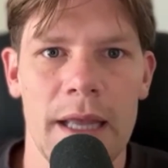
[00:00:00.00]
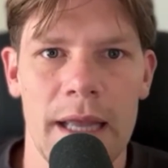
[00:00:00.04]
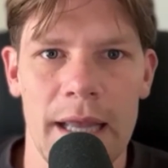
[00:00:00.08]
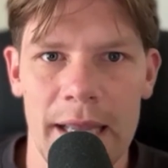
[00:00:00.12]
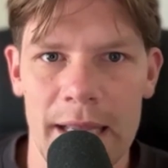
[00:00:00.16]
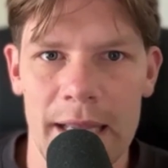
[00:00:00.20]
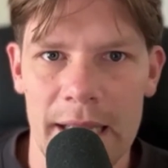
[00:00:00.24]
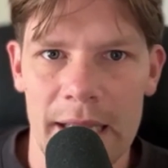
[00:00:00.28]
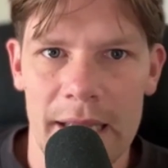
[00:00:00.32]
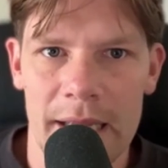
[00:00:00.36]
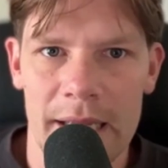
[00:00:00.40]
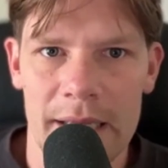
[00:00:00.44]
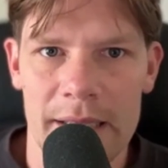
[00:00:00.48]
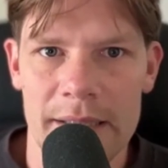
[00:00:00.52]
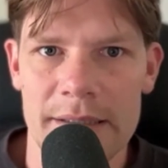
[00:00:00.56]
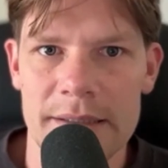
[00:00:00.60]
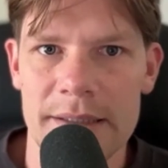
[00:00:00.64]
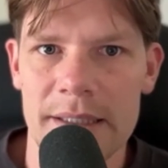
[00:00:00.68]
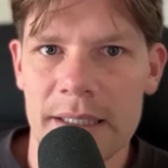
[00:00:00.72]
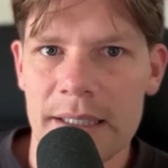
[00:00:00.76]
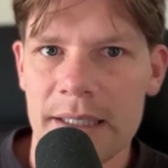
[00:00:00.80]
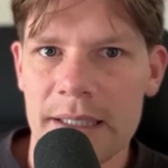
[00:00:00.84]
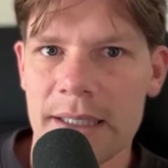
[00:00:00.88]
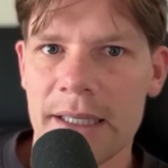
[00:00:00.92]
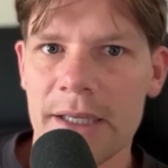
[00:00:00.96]
And
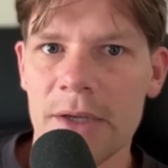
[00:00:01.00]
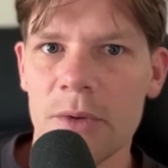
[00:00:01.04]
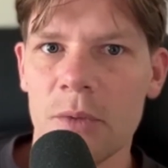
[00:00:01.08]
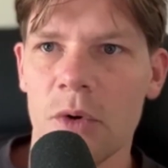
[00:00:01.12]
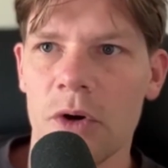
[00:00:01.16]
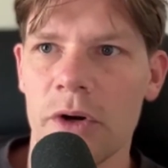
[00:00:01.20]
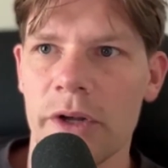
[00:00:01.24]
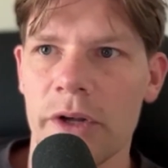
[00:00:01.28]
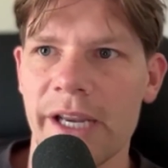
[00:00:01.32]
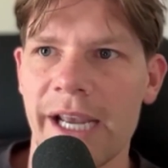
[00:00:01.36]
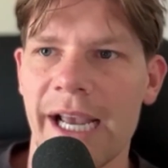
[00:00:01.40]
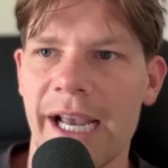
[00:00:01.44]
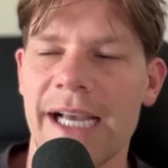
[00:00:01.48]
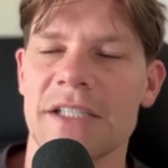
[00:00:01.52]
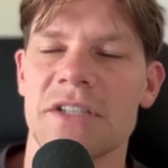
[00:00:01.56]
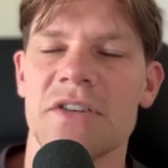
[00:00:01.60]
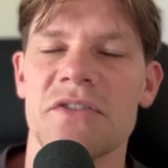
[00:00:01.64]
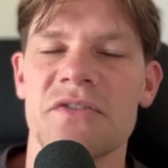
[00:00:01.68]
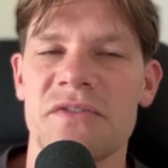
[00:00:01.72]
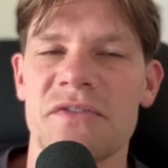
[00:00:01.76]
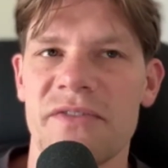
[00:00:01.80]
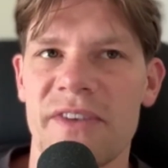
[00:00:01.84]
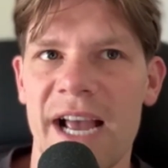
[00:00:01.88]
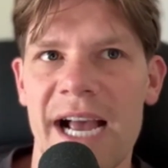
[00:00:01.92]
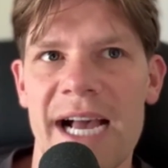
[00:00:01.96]
he would, as
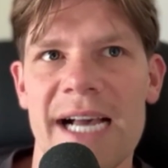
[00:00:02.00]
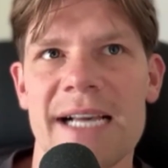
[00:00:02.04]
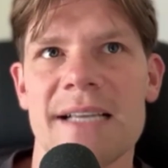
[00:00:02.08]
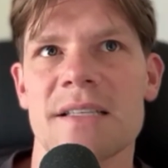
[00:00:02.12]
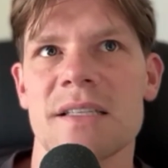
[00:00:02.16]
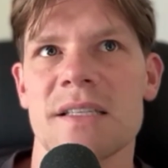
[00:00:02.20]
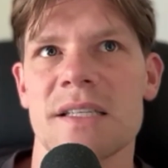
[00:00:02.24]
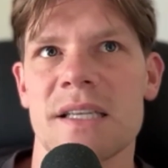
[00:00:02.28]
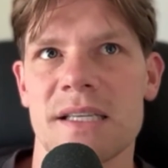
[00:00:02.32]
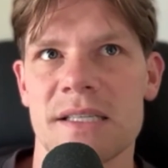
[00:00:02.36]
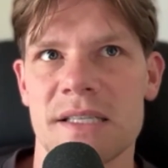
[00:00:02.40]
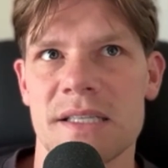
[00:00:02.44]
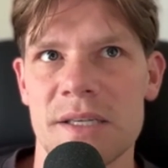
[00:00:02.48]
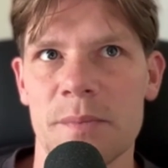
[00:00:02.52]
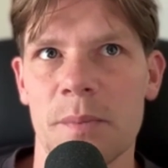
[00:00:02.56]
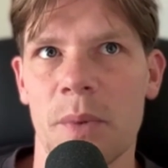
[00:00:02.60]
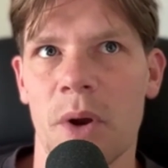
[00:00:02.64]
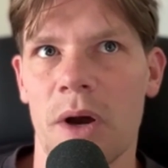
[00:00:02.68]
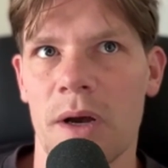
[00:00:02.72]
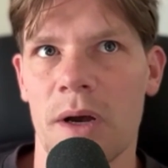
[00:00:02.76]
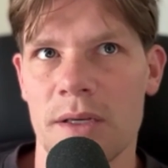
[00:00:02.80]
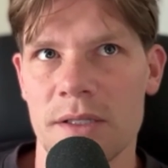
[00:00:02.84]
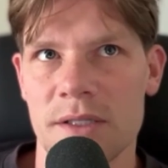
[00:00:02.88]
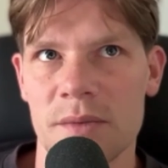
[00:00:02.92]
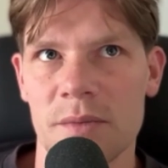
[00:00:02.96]
fast as he
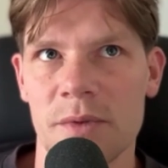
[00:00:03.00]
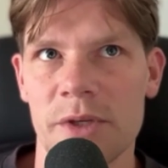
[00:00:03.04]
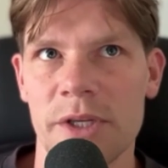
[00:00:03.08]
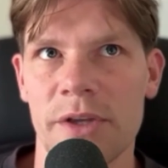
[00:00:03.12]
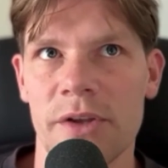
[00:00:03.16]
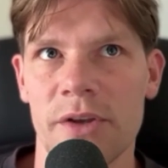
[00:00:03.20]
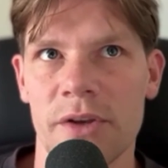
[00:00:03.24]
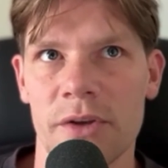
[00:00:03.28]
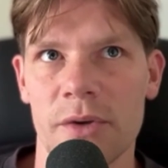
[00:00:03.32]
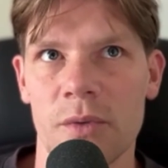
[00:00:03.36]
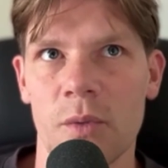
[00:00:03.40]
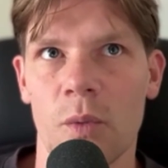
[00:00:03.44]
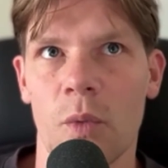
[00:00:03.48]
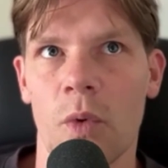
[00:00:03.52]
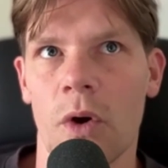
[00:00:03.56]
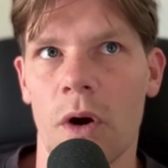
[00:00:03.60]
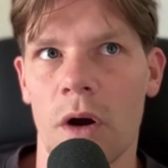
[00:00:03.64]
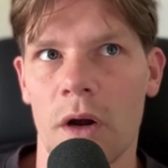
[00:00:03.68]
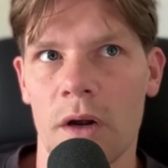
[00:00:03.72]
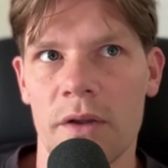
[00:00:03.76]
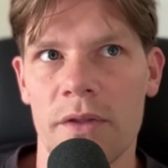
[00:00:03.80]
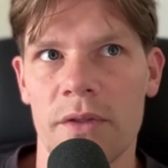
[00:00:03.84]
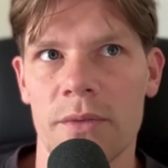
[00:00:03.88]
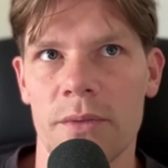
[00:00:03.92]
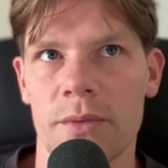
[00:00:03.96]
possibly could,
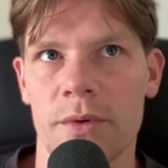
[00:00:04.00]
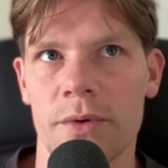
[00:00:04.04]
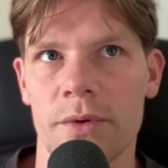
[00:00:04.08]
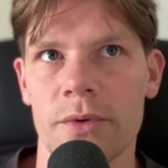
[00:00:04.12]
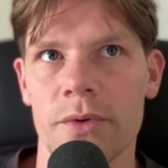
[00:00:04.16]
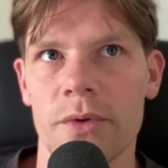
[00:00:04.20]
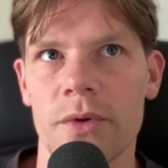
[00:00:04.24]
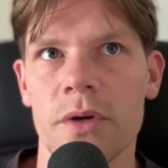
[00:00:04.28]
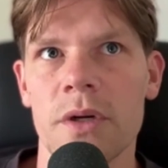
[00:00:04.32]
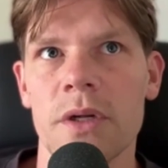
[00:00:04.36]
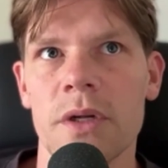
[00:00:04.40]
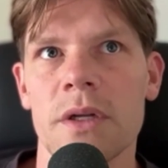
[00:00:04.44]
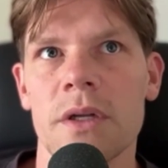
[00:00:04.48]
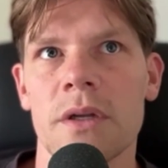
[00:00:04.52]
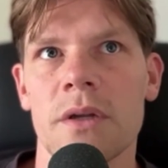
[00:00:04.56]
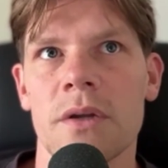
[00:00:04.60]
walk through